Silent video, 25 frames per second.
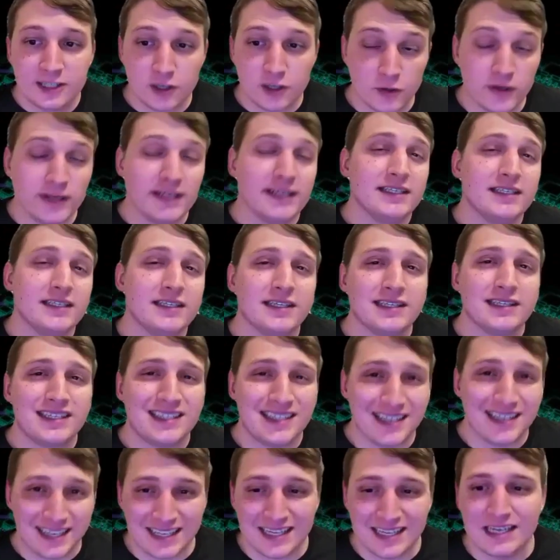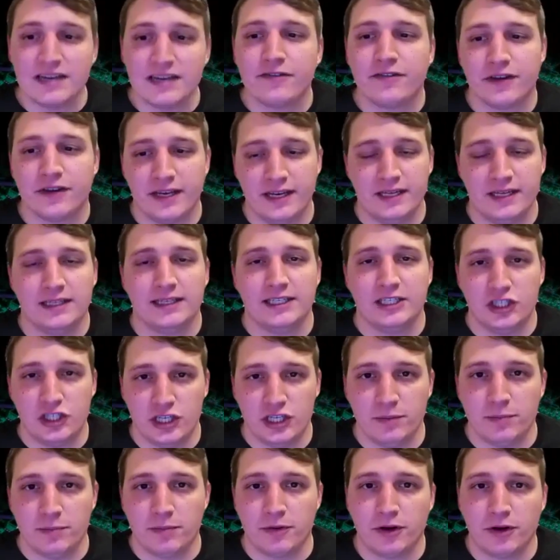it is significantly
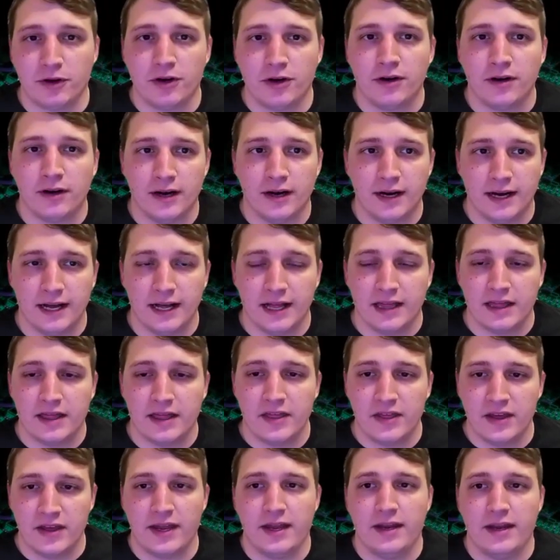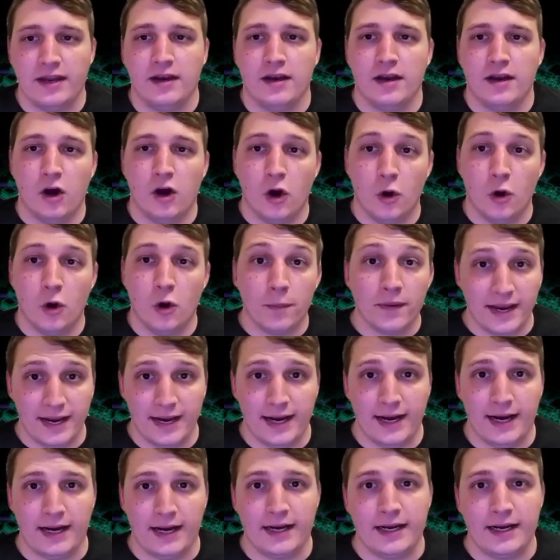cheaper than
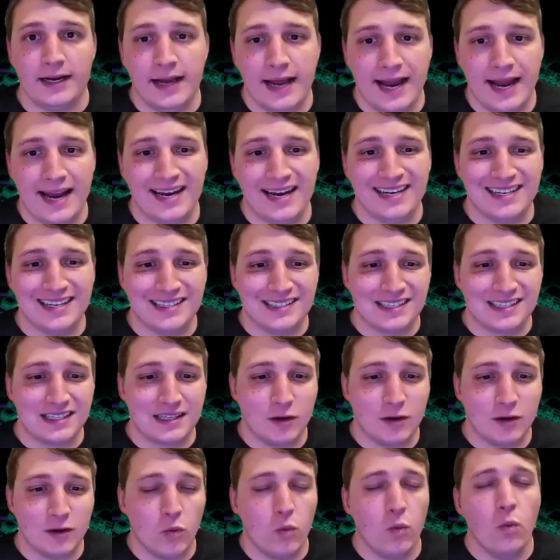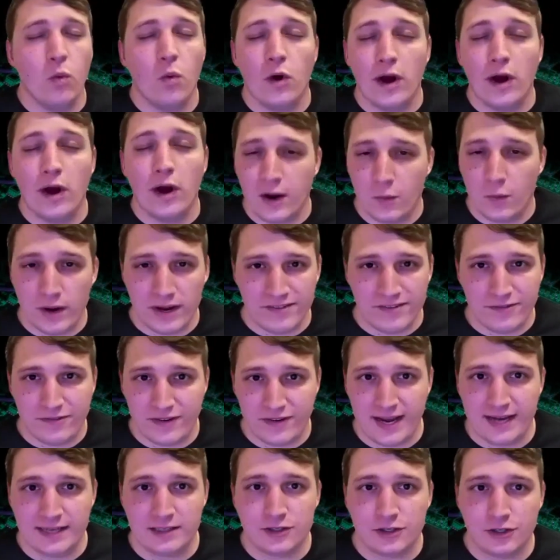OpenAI, and it's way, way
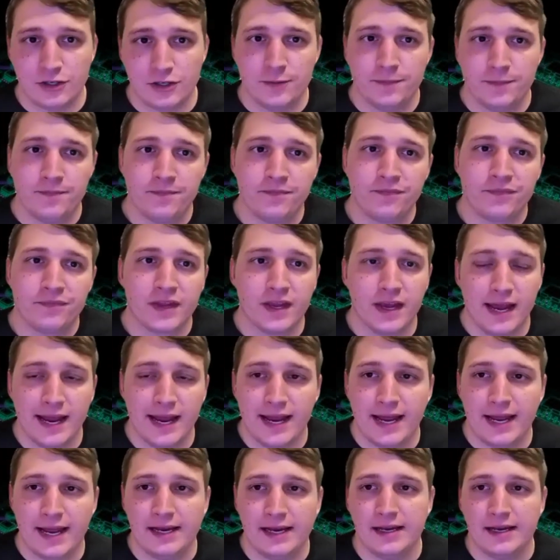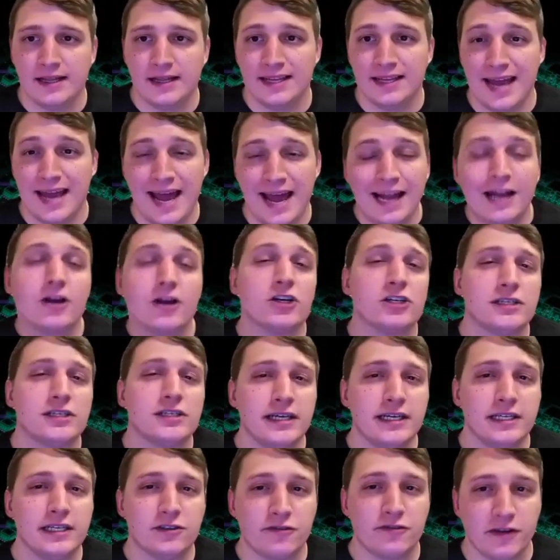faster. And the
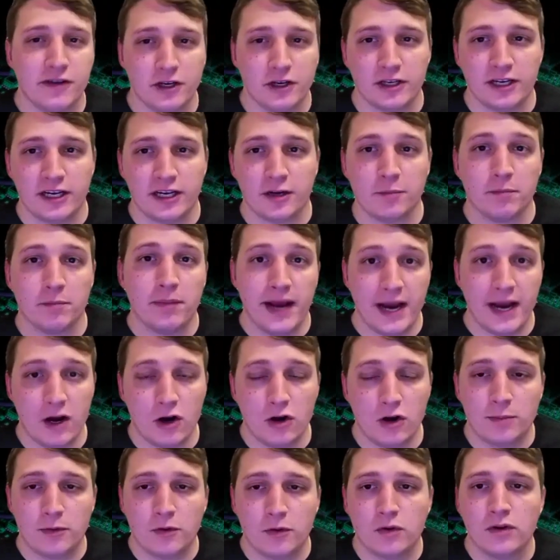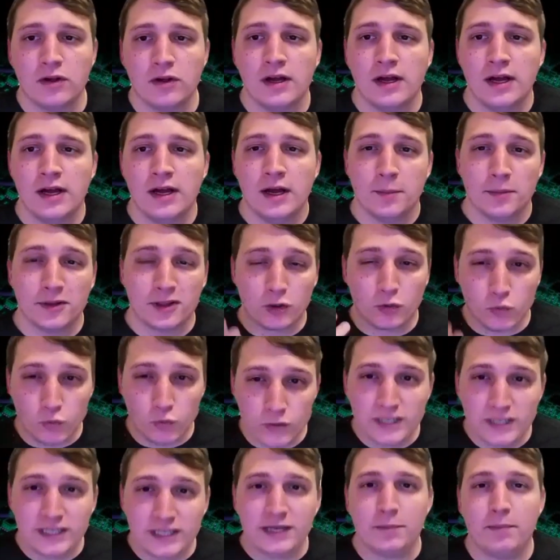accuracy is fairly comparable. But the
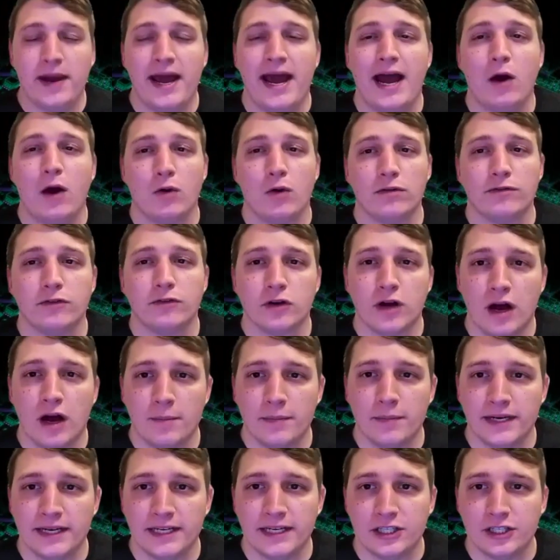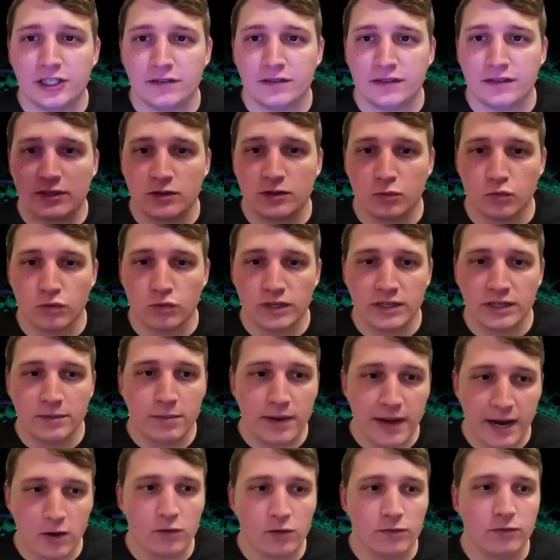really powerful combination of this, the really
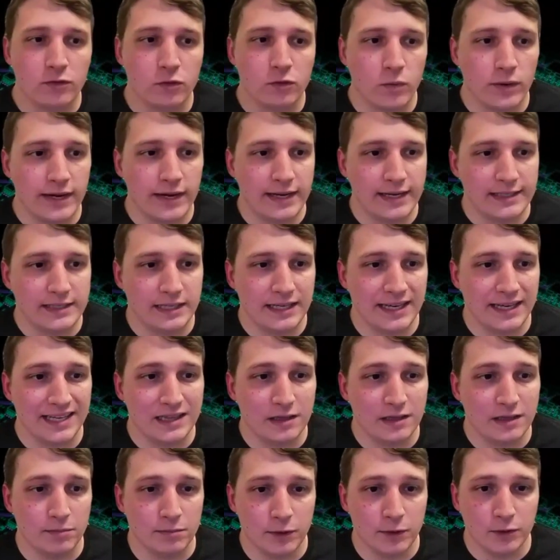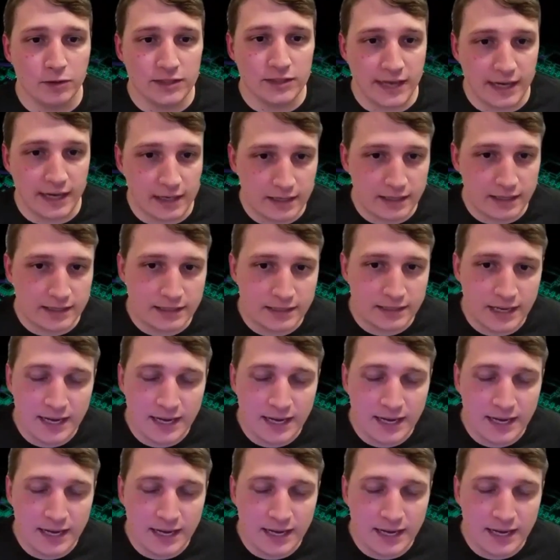powerful way to get the most out of this